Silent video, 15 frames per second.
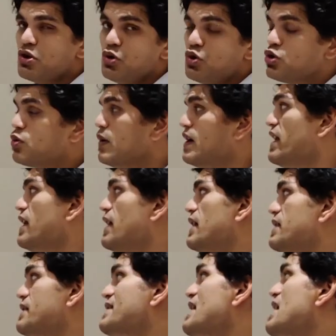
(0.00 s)
Usually
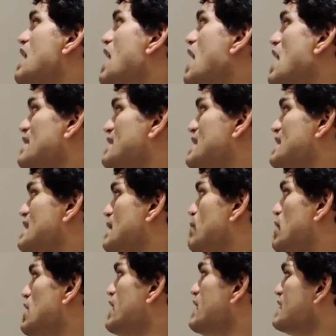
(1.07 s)
it is RCC
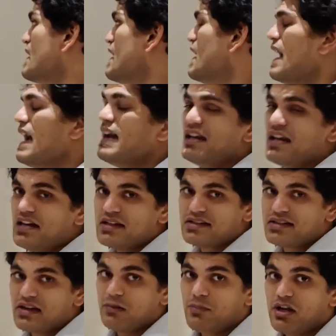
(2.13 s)
buildings and
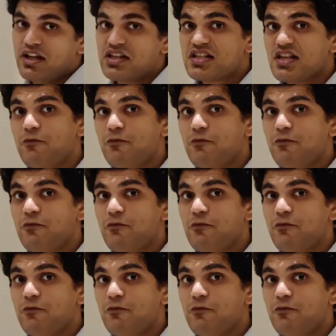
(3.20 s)
industrial buildings.